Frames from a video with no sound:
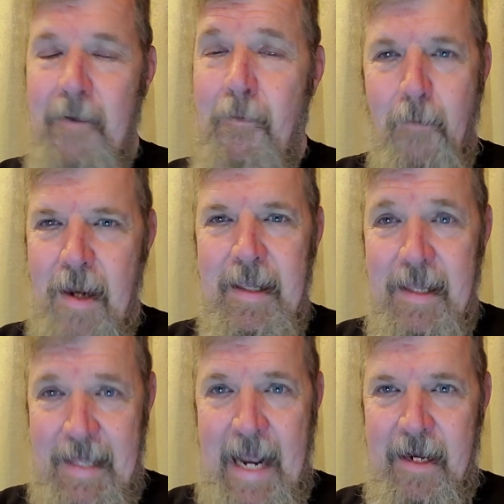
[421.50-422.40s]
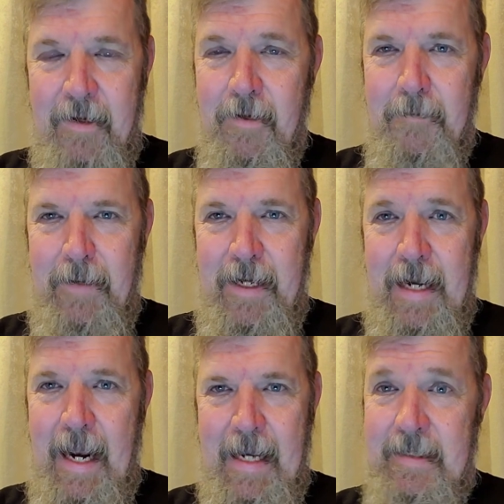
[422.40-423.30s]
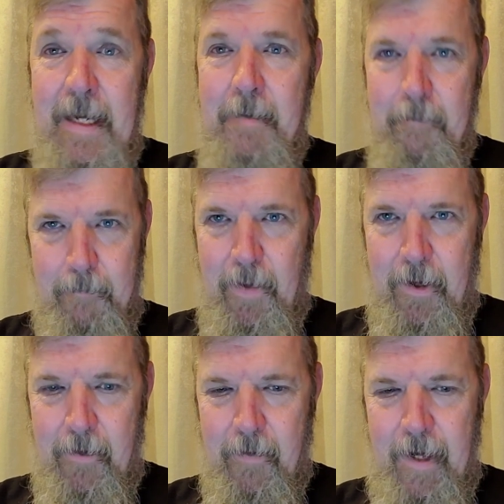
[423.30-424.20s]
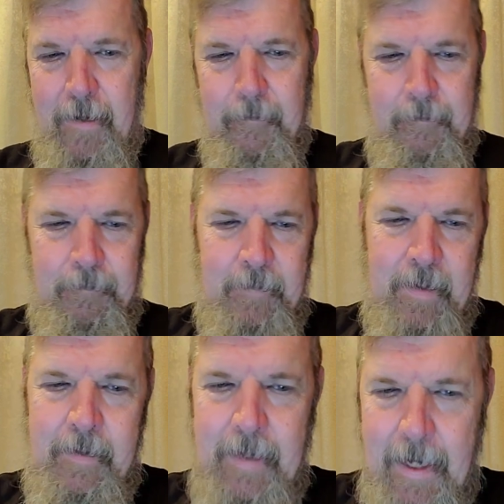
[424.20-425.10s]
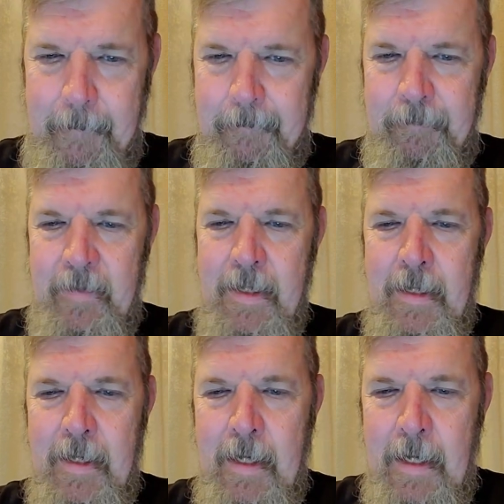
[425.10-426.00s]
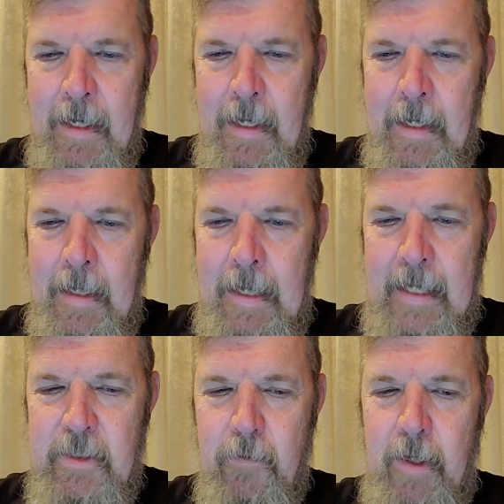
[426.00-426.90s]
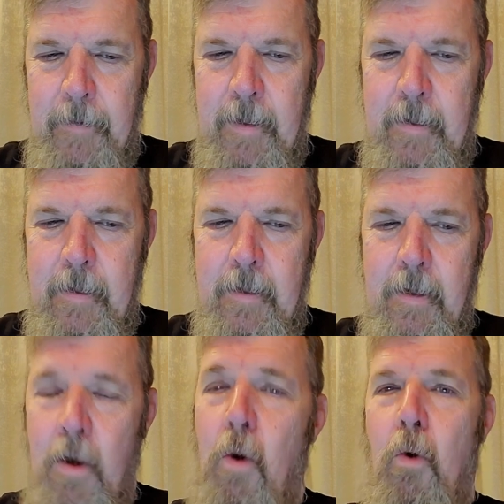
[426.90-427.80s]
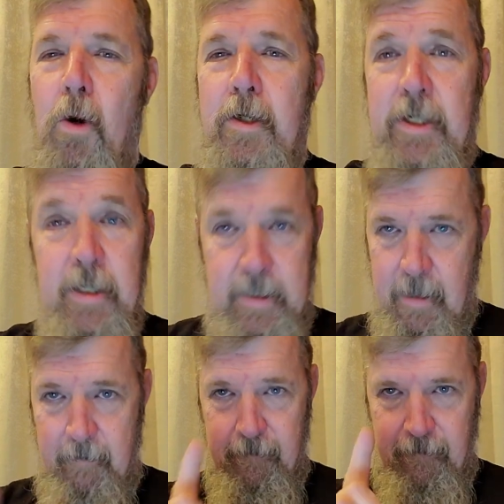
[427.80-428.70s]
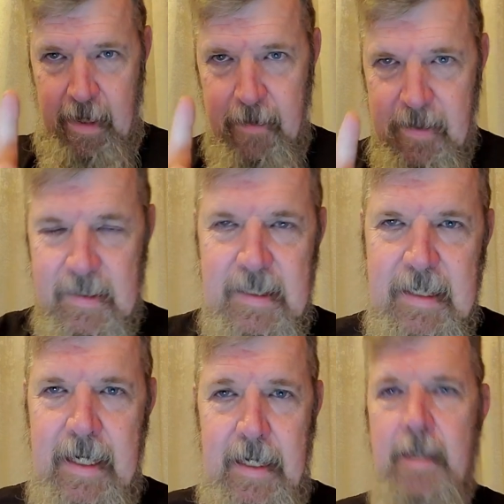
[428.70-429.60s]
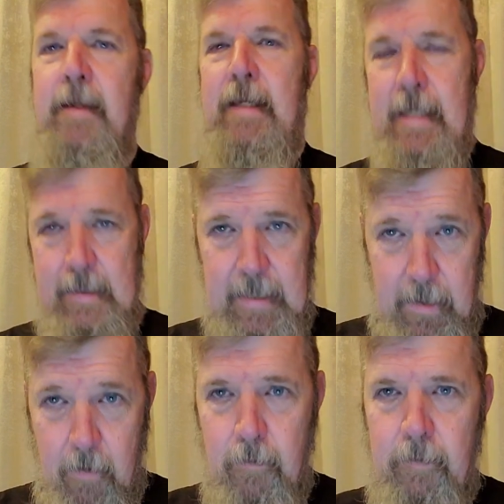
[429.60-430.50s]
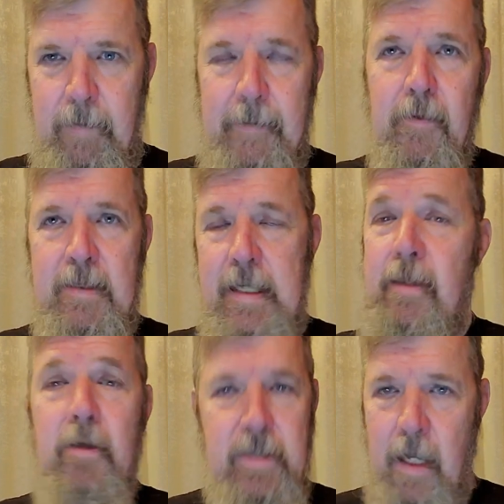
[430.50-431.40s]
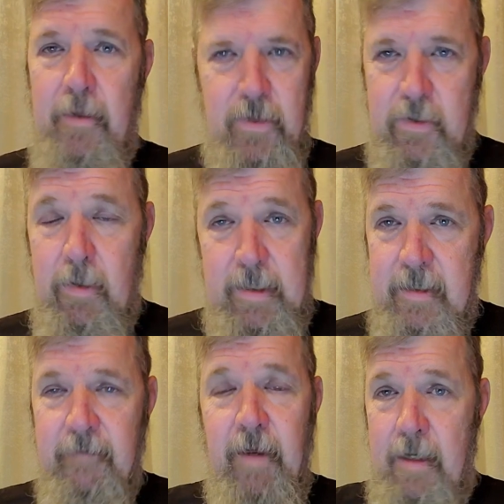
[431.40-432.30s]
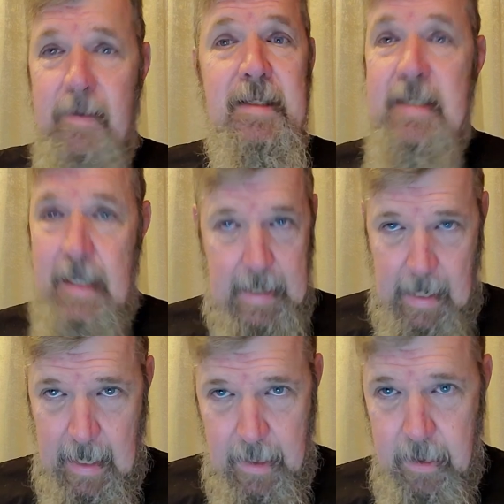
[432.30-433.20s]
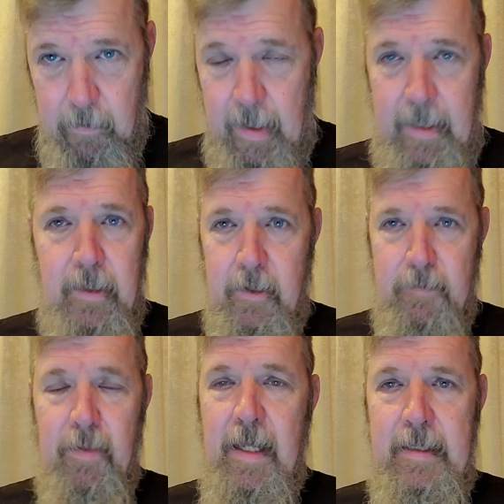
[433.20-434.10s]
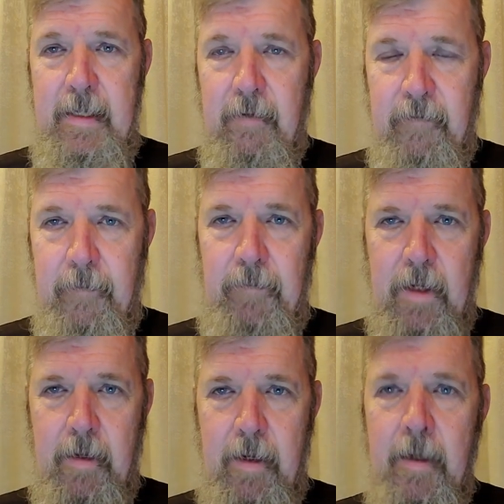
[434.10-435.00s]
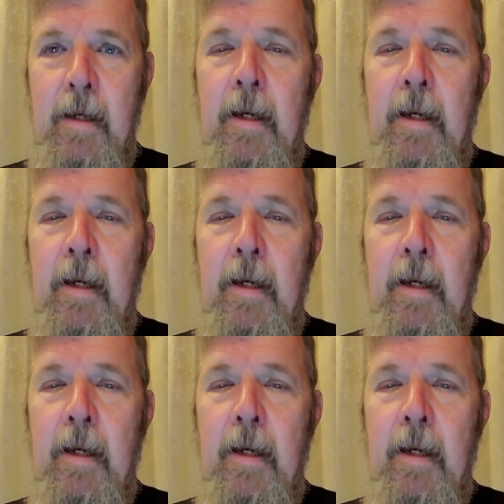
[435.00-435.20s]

about what that could be as a barter item. Okay. Next one. Oranges, vitamin C. Yes, I know people say there's other sources of vitamin C. I agree. There's plenty of them, all right?